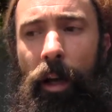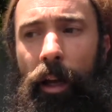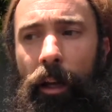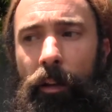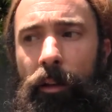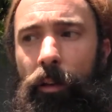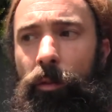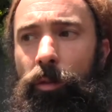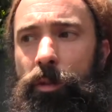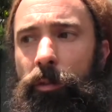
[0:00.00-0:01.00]
And
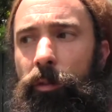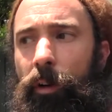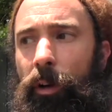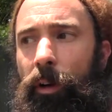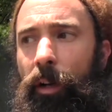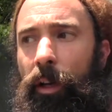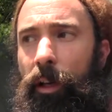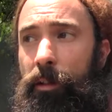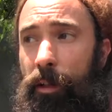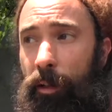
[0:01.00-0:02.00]
Lucifer
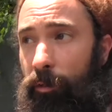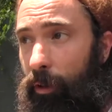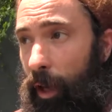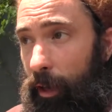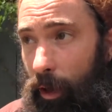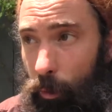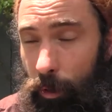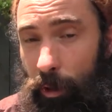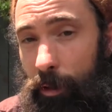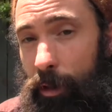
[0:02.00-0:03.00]
He's going to find out
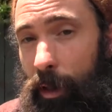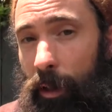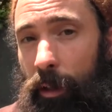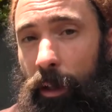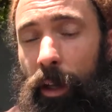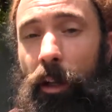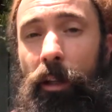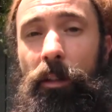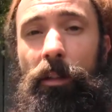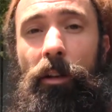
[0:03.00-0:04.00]
what you're thinking and
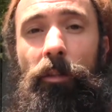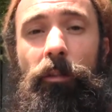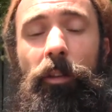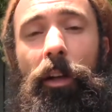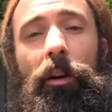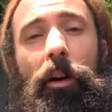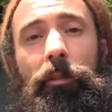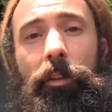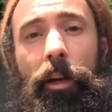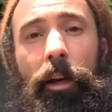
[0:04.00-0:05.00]
he's going to feed off
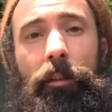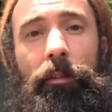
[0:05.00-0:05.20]
of that.